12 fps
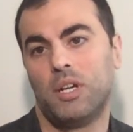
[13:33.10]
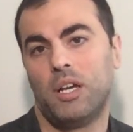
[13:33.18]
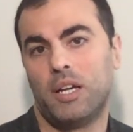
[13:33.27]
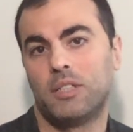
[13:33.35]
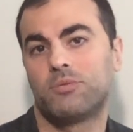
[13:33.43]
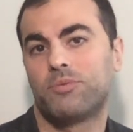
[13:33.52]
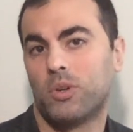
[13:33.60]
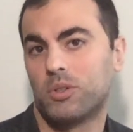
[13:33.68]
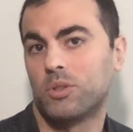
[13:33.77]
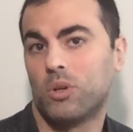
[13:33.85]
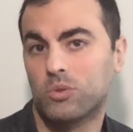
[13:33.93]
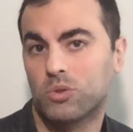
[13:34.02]
and for
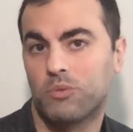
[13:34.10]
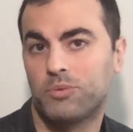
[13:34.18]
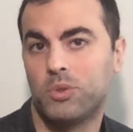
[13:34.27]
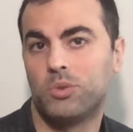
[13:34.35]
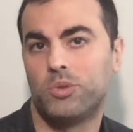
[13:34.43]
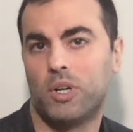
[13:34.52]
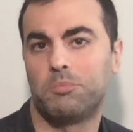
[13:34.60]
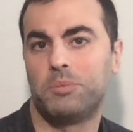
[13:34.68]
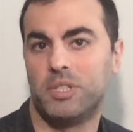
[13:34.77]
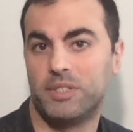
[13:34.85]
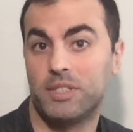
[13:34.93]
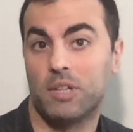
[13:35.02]
those of you who are
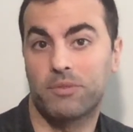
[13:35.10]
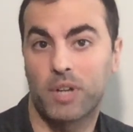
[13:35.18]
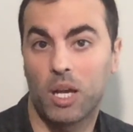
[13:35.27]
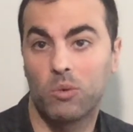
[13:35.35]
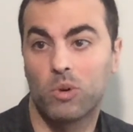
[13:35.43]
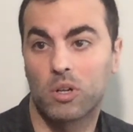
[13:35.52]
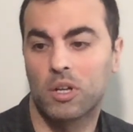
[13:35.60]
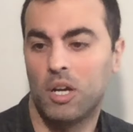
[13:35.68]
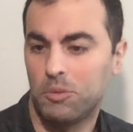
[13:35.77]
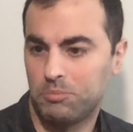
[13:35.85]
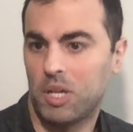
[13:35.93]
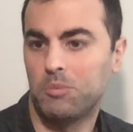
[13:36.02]
building a framework,
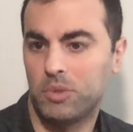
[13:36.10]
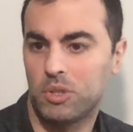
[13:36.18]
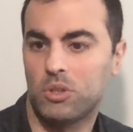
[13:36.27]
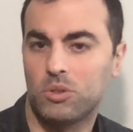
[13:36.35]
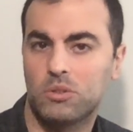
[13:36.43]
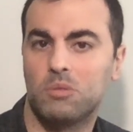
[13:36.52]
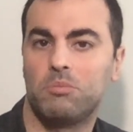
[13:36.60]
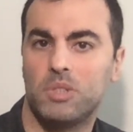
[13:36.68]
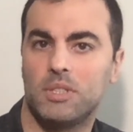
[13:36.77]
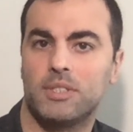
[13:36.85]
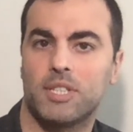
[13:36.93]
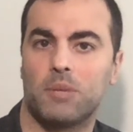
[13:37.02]
maybe you need to
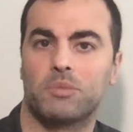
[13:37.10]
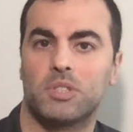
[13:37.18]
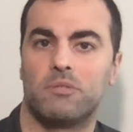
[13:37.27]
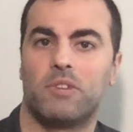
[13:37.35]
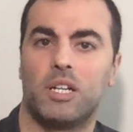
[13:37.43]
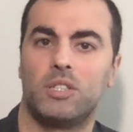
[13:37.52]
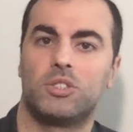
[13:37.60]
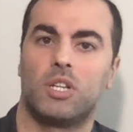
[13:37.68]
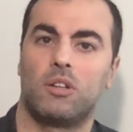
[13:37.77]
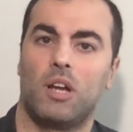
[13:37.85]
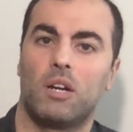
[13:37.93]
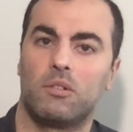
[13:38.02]
build something very
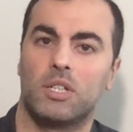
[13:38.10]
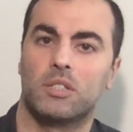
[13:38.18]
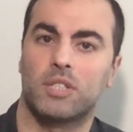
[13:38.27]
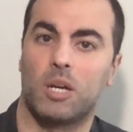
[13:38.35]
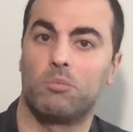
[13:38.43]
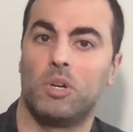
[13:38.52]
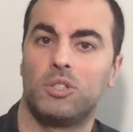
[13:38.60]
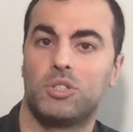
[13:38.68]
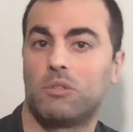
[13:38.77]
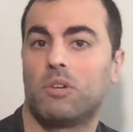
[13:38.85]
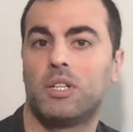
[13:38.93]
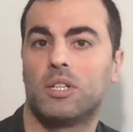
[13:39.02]
generic, some
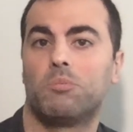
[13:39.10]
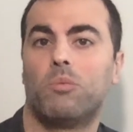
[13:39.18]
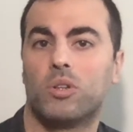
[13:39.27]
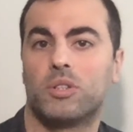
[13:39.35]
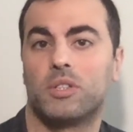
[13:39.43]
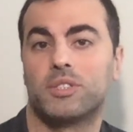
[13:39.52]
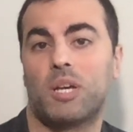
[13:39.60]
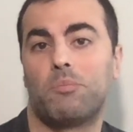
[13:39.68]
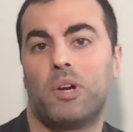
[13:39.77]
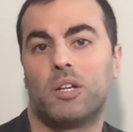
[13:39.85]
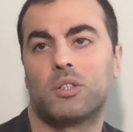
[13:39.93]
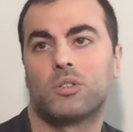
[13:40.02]
generic model,
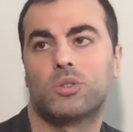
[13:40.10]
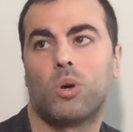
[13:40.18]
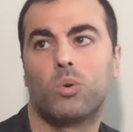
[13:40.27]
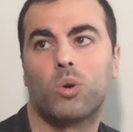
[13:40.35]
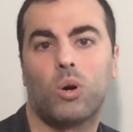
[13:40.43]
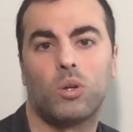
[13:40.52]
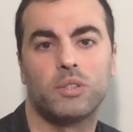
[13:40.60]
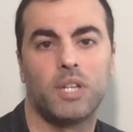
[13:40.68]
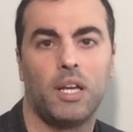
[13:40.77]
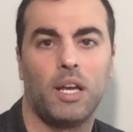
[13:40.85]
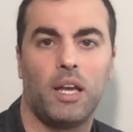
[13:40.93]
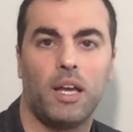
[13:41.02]
some so-called
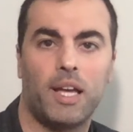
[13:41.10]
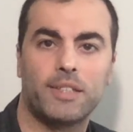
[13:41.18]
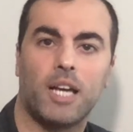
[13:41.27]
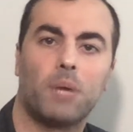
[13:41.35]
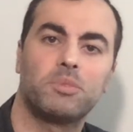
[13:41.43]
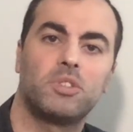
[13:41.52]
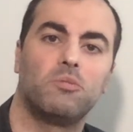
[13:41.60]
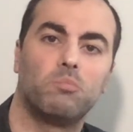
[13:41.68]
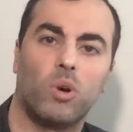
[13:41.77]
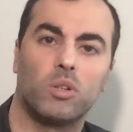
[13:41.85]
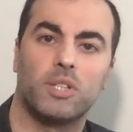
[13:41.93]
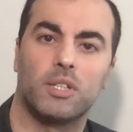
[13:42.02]
adaptive
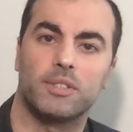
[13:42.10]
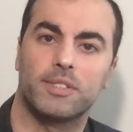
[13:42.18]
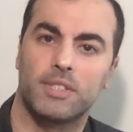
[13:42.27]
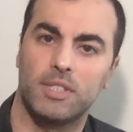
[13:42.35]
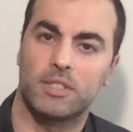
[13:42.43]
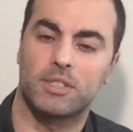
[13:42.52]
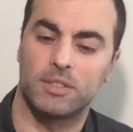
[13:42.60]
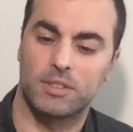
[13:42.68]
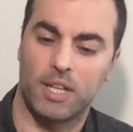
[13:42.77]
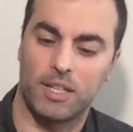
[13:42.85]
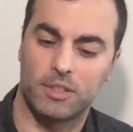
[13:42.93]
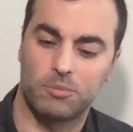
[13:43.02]
models, things
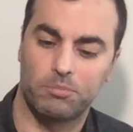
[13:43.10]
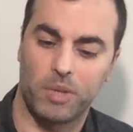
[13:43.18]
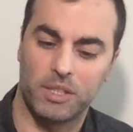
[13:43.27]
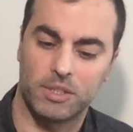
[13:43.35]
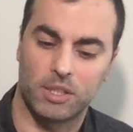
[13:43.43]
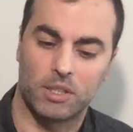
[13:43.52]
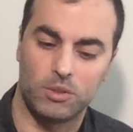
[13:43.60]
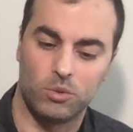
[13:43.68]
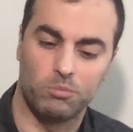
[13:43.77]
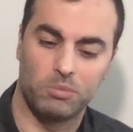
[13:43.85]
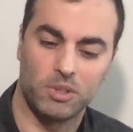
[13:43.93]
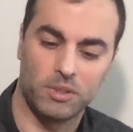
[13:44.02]
that basically you
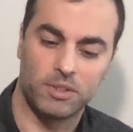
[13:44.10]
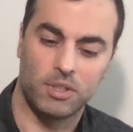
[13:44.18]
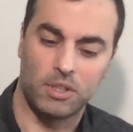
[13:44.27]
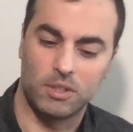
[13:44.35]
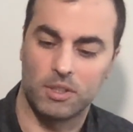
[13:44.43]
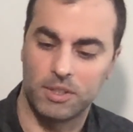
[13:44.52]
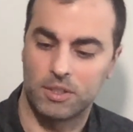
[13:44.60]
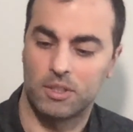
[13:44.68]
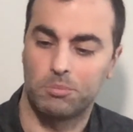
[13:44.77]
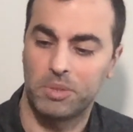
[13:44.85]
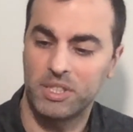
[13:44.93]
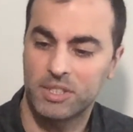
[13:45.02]
build in little
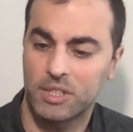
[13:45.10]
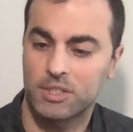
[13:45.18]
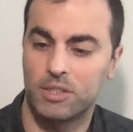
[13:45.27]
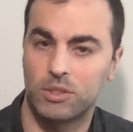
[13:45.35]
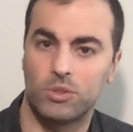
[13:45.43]
pieces and